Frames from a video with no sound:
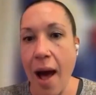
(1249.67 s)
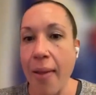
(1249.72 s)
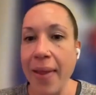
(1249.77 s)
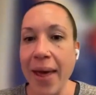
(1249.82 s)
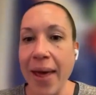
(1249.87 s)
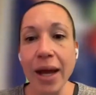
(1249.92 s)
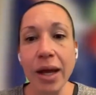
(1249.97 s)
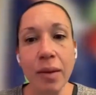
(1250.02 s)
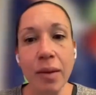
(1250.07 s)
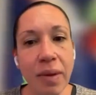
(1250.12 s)

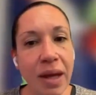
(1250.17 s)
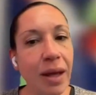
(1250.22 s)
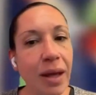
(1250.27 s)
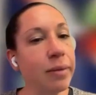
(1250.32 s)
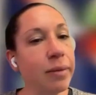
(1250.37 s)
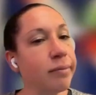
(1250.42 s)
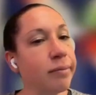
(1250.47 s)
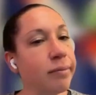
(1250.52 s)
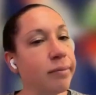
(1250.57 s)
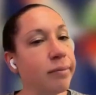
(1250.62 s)
And that could
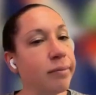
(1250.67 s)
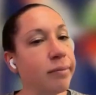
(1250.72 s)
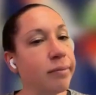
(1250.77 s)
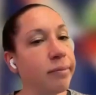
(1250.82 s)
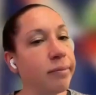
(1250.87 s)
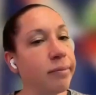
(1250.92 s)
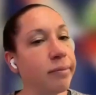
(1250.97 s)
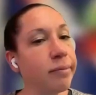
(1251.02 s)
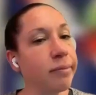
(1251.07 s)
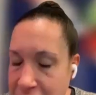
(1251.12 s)
be
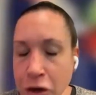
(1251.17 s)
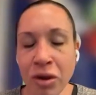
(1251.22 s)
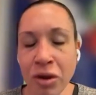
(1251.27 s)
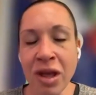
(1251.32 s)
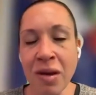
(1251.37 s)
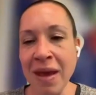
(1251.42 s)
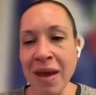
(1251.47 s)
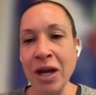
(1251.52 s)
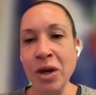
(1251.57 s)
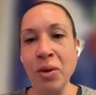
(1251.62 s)

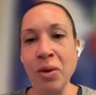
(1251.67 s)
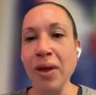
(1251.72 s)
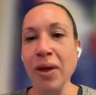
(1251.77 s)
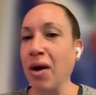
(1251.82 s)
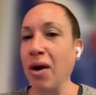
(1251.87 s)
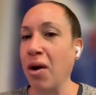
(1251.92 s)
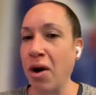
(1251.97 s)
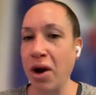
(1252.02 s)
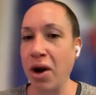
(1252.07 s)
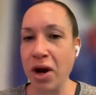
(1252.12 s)
literally
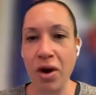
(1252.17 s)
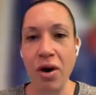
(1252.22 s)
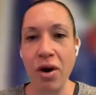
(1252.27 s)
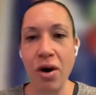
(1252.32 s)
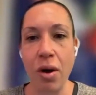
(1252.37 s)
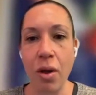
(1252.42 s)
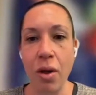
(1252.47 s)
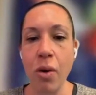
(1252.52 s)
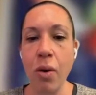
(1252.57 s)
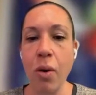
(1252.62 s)
manually
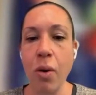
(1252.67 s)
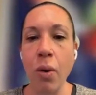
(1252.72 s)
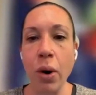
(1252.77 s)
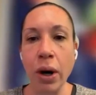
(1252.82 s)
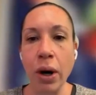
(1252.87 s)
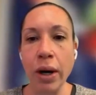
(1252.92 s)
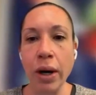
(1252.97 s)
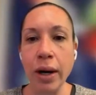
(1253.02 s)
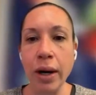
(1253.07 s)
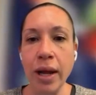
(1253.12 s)
on a
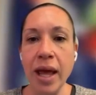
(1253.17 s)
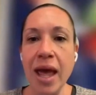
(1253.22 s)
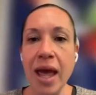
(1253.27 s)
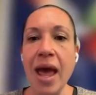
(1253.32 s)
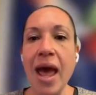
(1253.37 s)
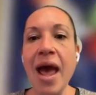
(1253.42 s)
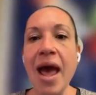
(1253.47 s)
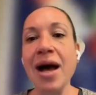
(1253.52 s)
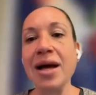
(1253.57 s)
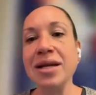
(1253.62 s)
call,
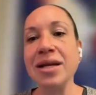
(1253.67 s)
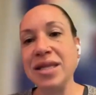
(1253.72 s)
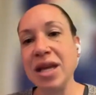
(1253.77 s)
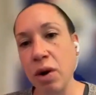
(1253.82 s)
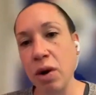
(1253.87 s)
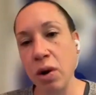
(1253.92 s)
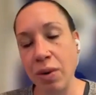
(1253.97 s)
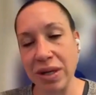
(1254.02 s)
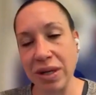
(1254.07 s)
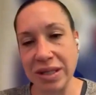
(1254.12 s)
or
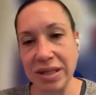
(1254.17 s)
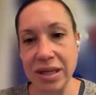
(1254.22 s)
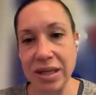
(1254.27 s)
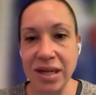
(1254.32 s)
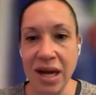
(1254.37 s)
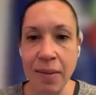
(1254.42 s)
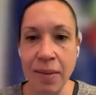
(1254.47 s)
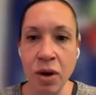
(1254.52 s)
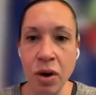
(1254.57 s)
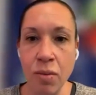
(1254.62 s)
as they
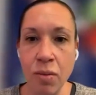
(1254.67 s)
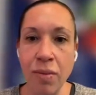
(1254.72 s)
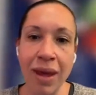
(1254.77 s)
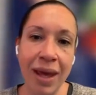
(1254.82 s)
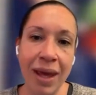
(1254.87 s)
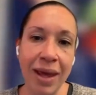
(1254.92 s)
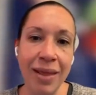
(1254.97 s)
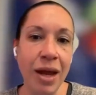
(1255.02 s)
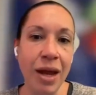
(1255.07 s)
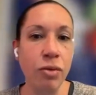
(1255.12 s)
request a
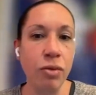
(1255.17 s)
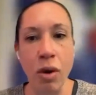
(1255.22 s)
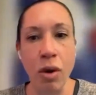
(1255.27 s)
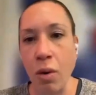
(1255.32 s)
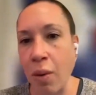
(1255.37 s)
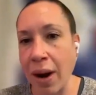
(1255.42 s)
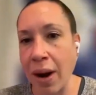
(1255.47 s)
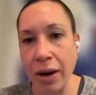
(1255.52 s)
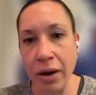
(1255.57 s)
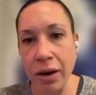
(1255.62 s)
demo, making that
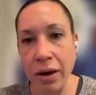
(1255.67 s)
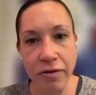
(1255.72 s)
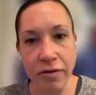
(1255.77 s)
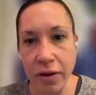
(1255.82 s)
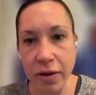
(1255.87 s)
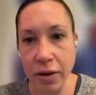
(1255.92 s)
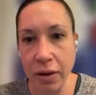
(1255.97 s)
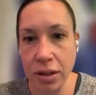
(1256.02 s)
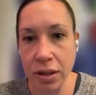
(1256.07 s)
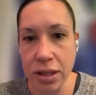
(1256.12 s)
a
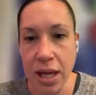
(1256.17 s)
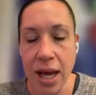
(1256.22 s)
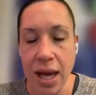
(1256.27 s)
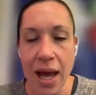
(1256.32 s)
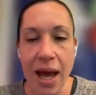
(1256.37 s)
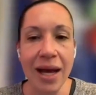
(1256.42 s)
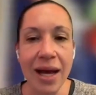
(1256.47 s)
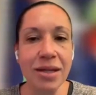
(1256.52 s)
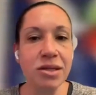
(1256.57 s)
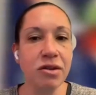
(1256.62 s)
required field.
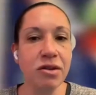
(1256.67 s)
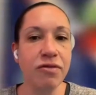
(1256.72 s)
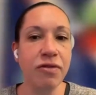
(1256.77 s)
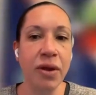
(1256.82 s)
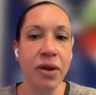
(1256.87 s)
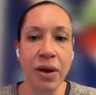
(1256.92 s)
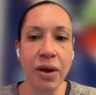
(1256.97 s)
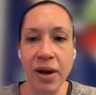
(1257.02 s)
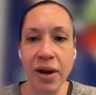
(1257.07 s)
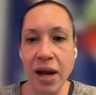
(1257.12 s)
As
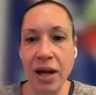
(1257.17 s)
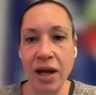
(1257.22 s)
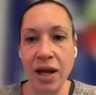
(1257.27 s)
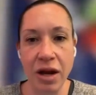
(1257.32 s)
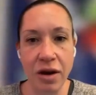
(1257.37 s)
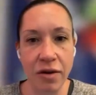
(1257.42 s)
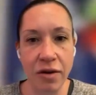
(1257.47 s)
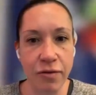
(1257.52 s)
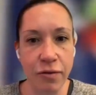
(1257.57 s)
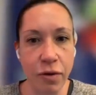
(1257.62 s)
they're filling out
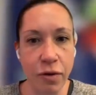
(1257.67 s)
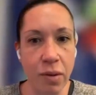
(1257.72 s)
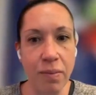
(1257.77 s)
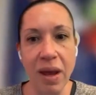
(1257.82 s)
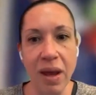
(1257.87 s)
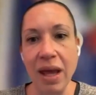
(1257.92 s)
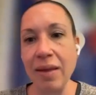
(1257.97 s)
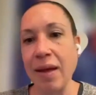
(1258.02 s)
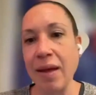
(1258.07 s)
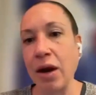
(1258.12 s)
any kind of
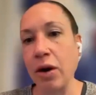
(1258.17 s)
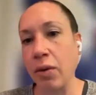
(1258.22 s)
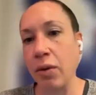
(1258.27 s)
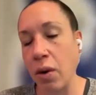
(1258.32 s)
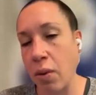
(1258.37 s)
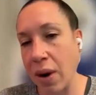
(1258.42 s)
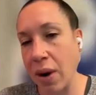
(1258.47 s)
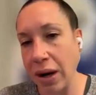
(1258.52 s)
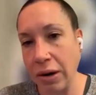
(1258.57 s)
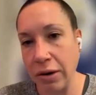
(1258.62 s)
form, making that
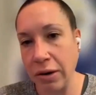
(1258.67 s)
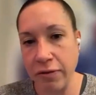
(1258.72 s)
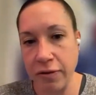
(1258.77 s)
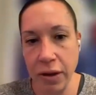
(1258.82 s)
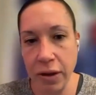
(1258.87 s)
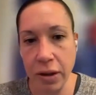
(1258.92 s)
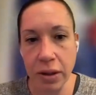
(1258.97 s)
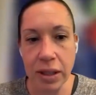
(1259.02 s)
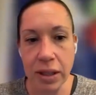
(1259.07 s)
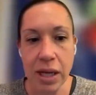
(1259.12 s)
a
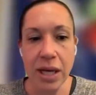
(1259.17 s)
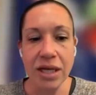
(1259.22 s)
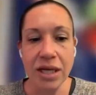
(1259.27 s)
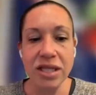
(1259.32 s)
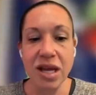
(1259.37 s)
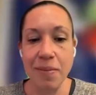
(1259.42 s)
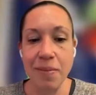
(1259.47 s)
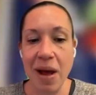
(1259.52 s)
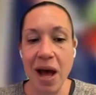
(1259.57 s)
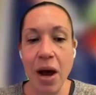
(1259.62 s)
required field.
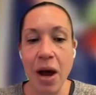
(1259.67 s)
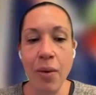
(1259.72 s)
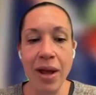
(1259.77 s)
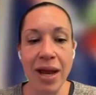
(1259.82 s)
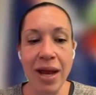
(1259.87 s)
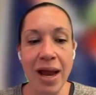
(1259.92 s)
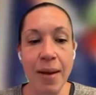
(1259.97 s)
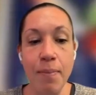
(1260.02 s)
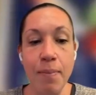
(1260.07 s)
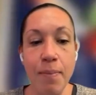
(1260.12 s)

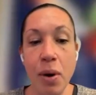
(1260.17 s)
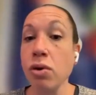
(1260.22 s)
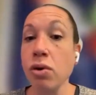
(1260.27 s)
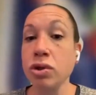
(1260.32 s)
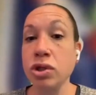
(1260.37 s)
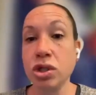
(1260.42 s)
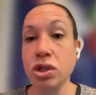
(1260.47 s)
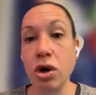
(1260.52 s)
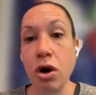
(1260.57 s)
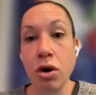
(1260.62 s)
Somehow in a
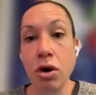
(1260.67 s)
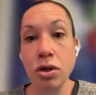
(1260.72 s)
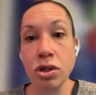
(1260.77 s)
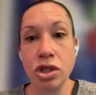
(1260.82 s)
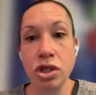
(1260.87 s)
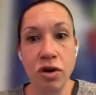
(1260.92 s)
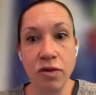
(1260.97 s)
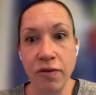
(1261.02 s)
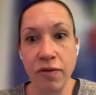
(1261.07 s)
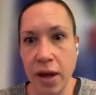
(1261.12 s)

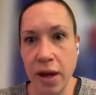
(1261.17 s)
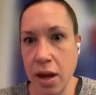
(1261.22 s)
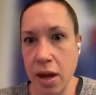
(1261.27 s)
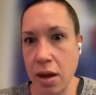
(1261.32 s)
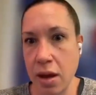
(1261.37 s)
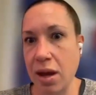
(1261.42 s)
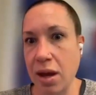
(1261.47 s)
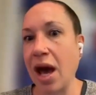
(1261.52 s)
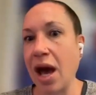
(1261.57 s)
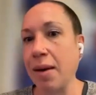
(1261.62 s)
post-call
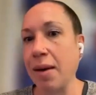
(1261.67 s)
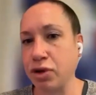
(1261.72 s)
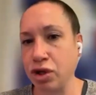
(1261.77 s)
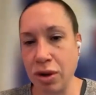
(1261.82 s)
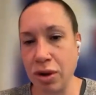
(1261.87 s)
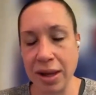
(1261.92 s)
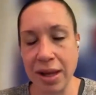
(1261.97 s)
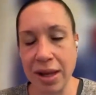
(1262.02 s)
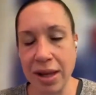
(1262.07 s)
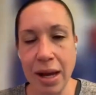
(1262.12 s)
survey,
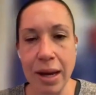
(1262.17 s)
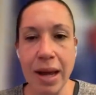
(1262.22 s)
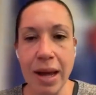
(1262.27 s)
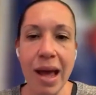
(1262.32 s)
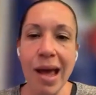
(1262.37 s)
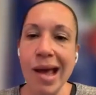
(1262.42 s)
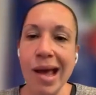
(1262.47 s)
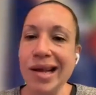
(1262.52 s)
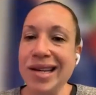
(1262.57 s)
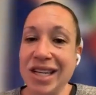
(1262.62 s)
capturing that.